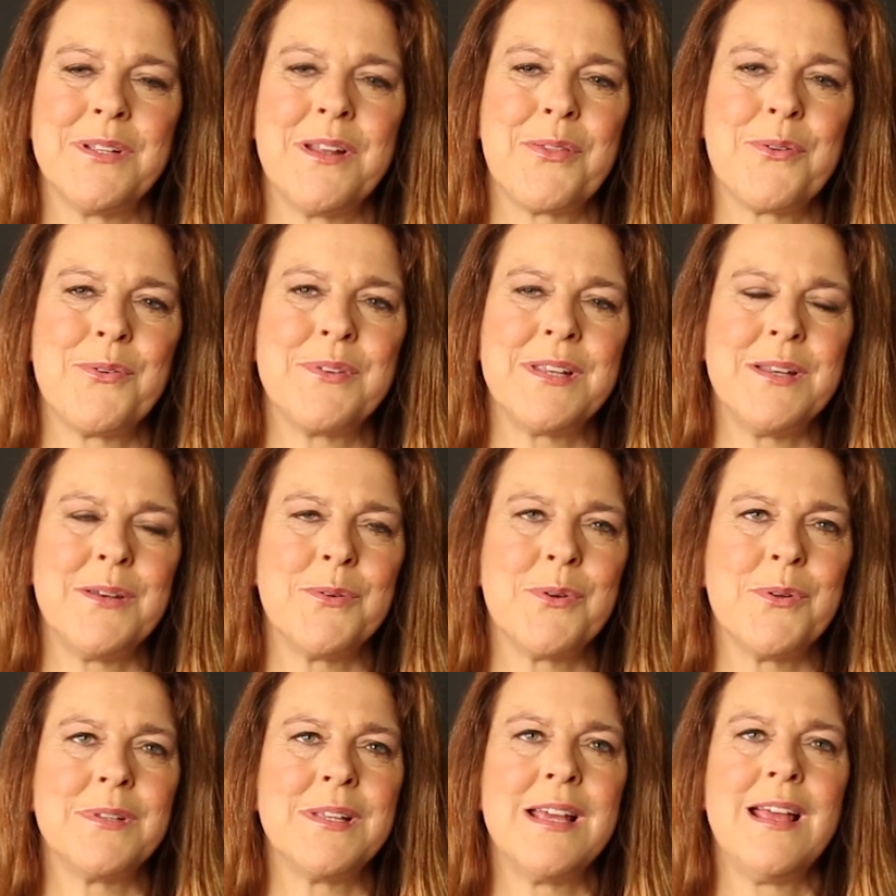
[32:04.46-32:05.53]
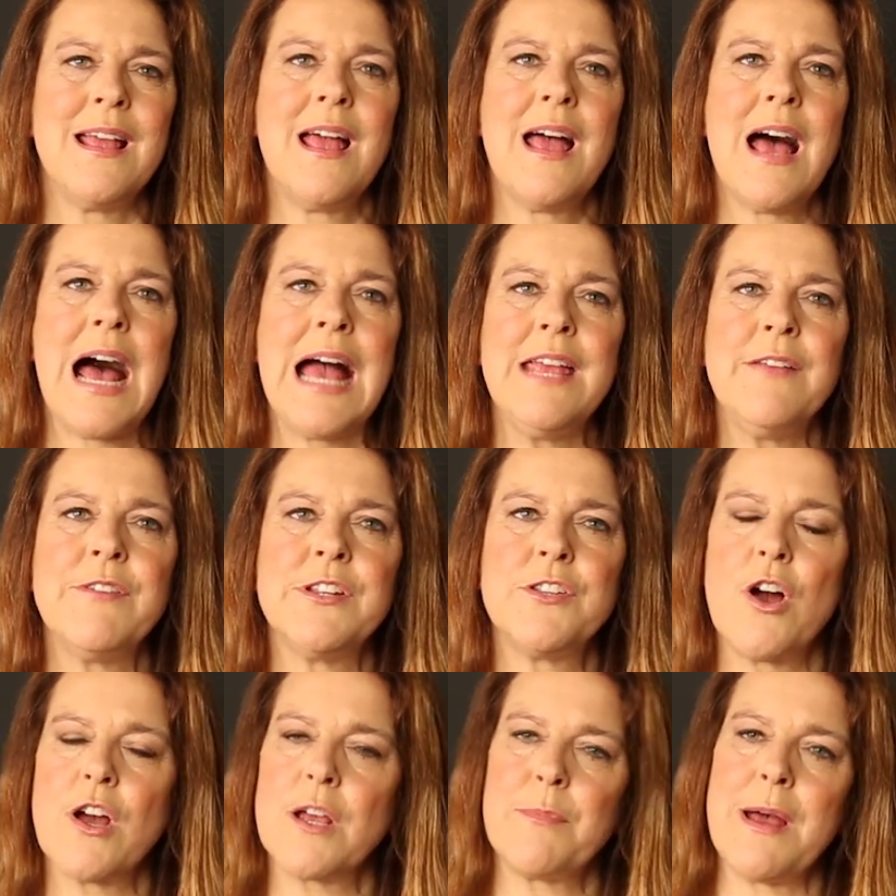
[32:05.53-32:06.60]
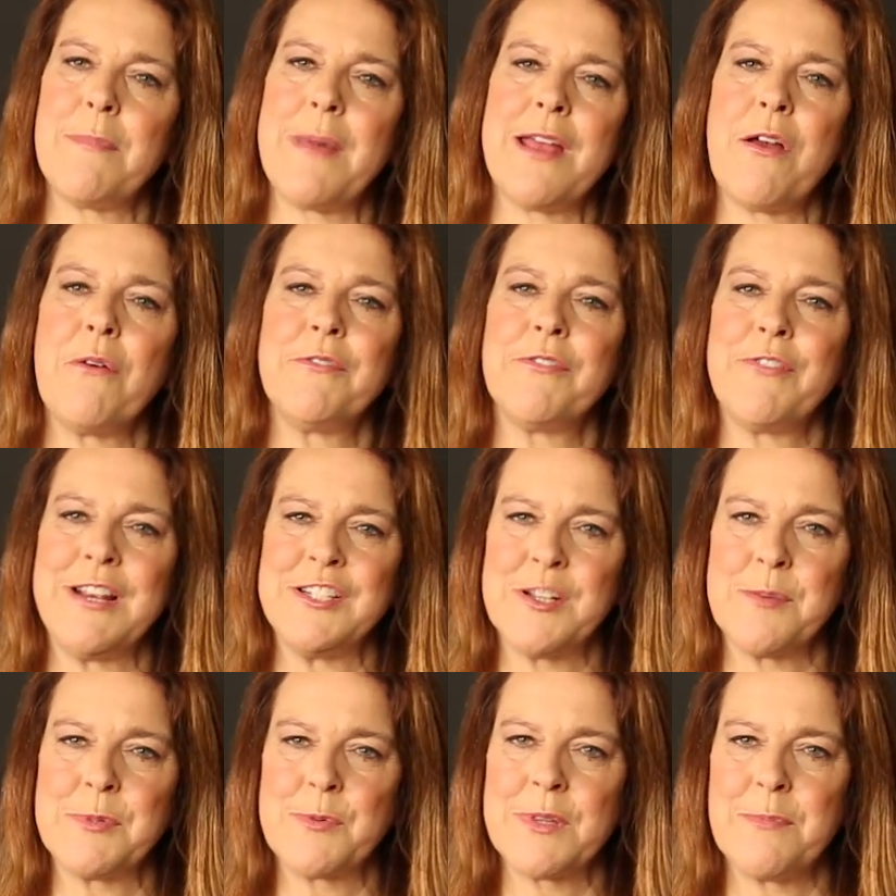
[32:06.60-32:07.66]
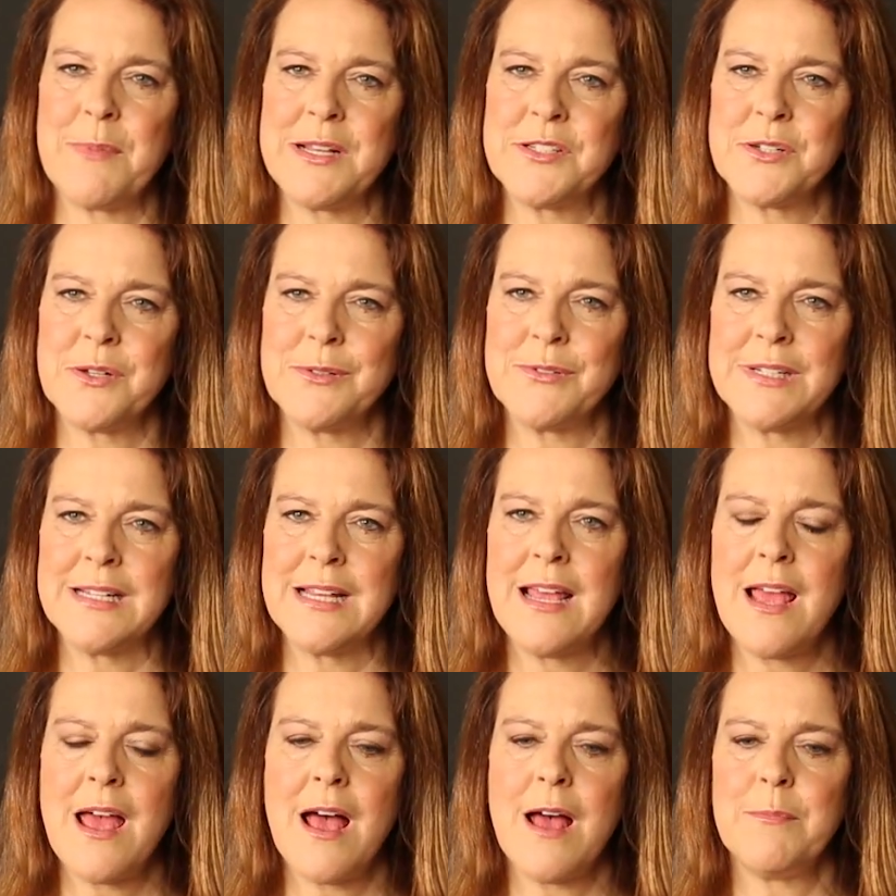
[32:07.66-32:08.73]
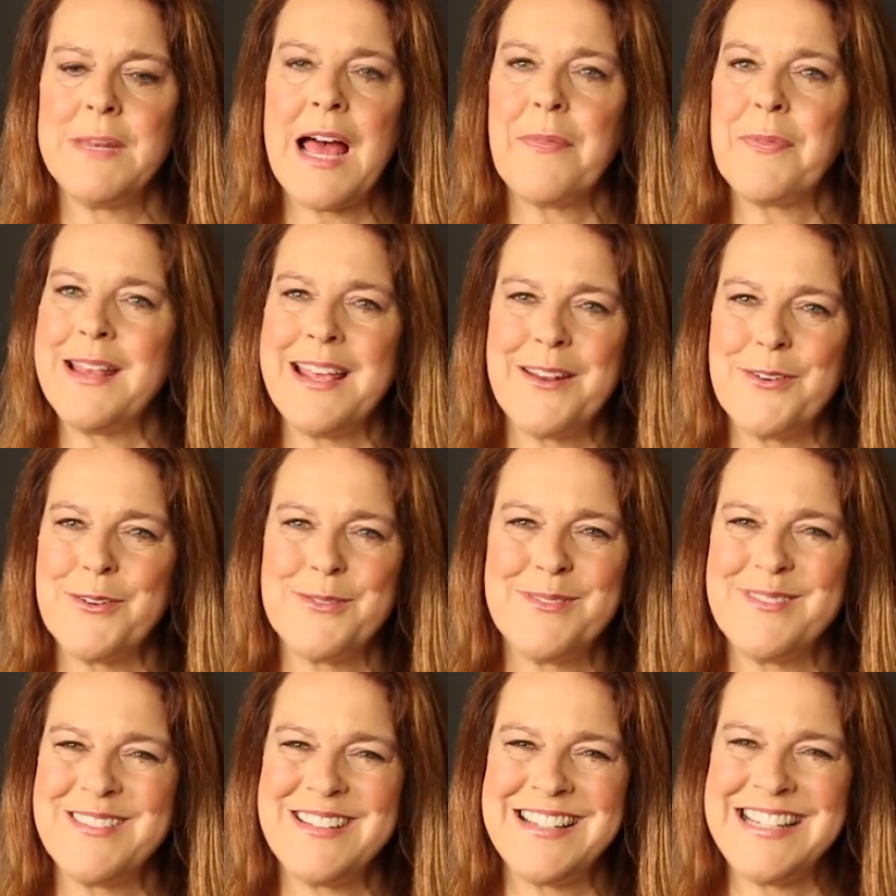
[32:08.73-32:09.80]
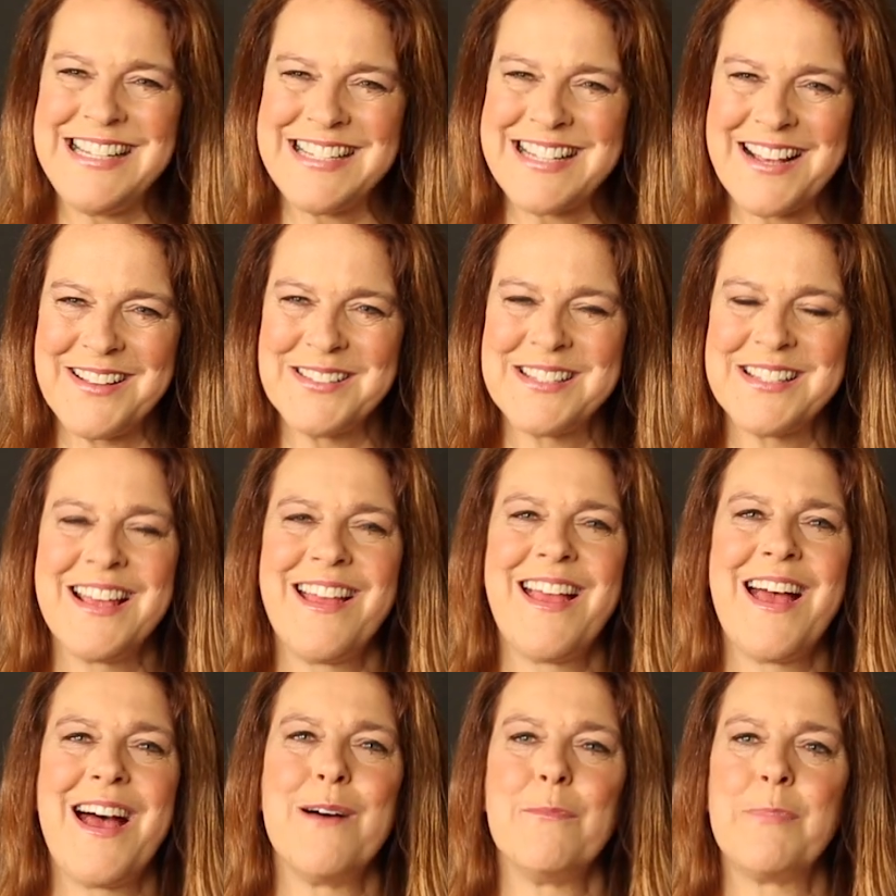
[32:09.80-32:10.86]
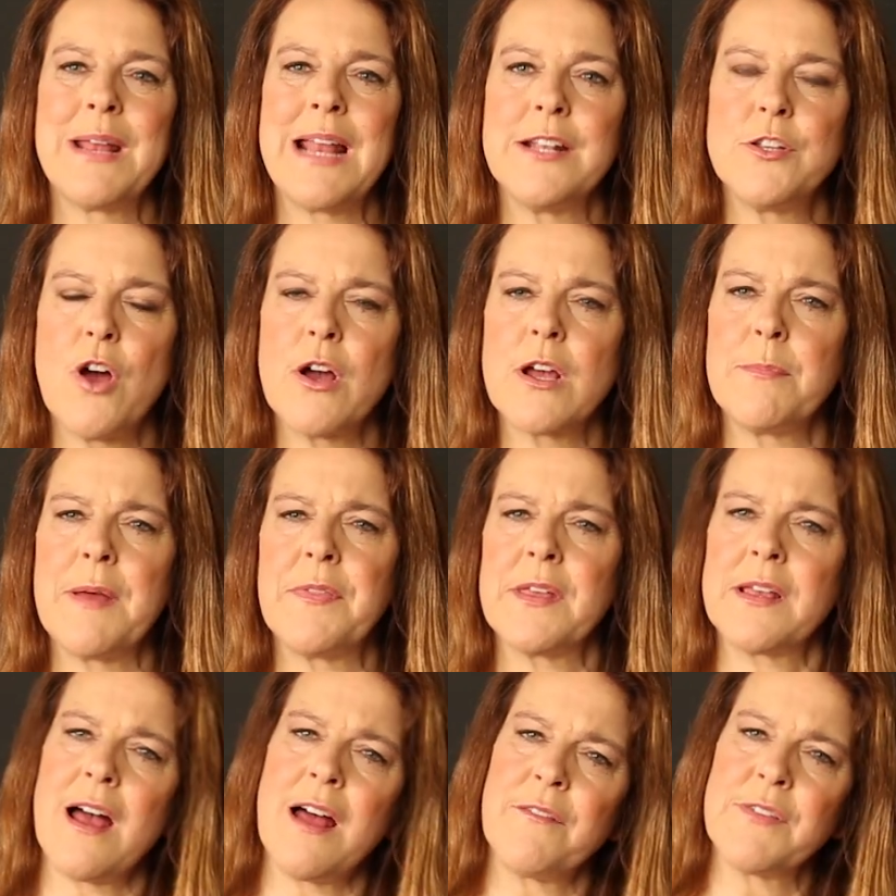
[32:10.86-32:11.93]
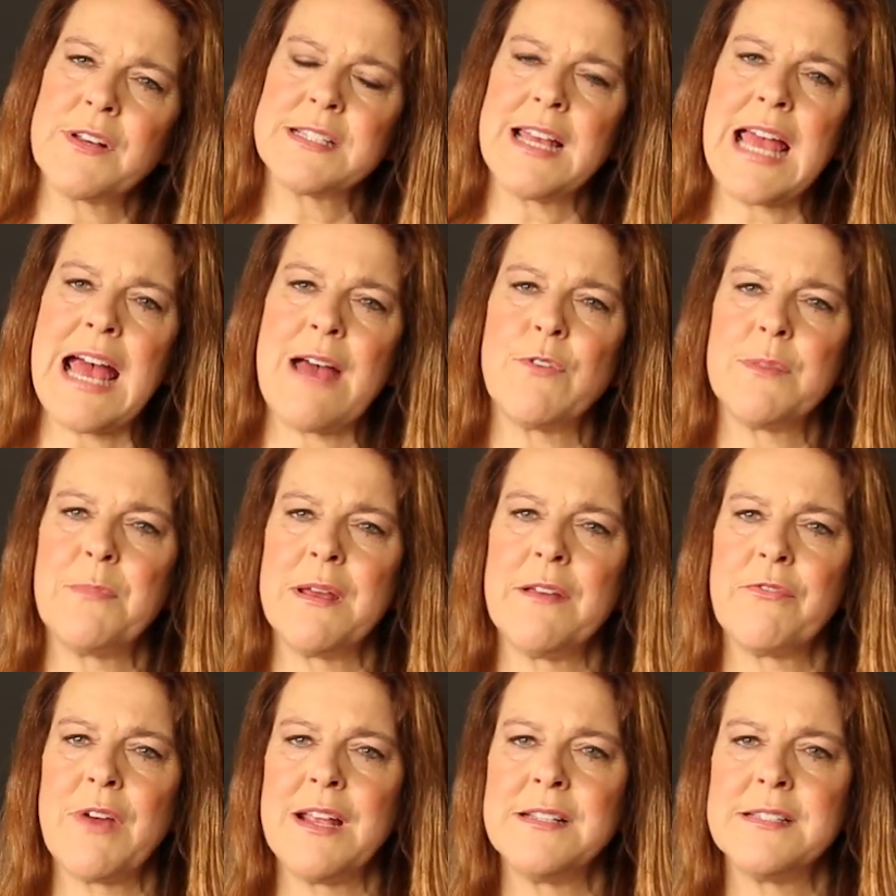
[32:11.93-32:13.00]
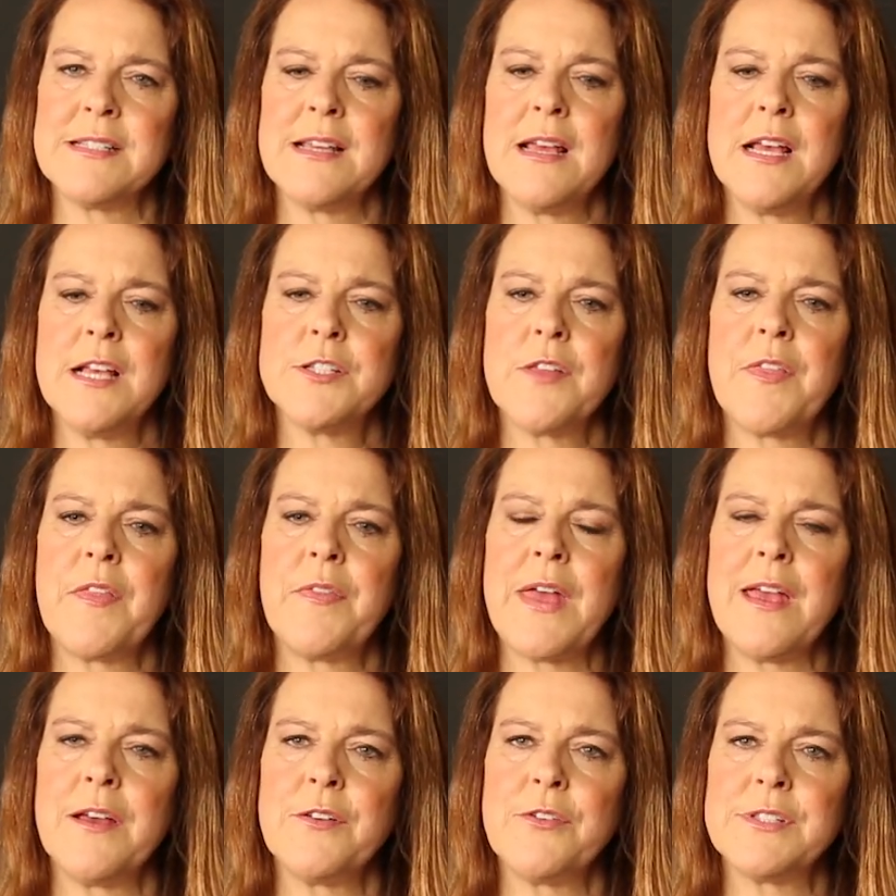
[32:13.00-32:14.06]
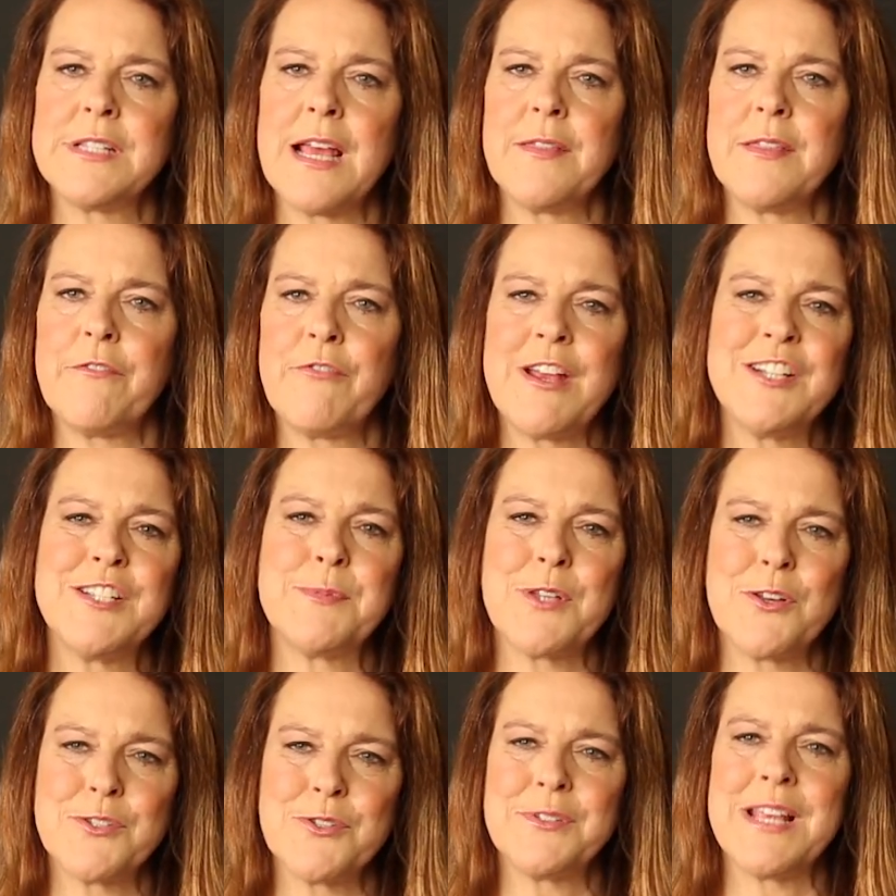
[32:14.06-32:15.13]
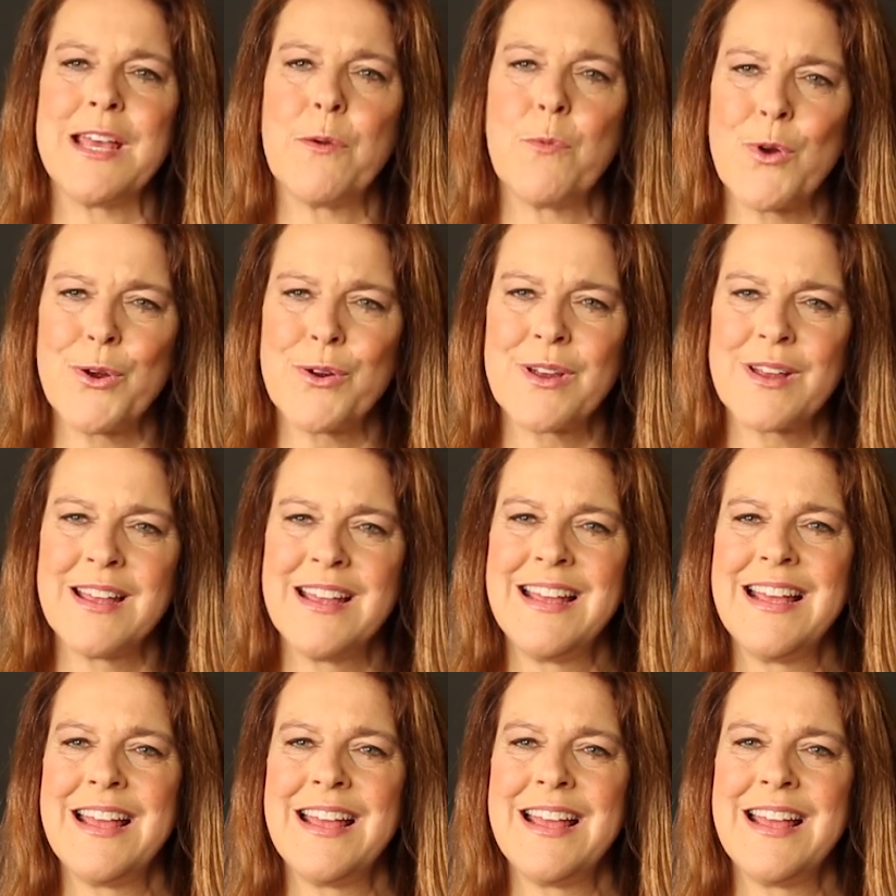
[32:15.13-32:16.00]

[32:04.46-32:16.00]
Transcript: and a 13-year-old, I even talk about my own friendships with my children, not the inner details, but I talk about the conflicts I have with my friends so that they understand that friendships also take work.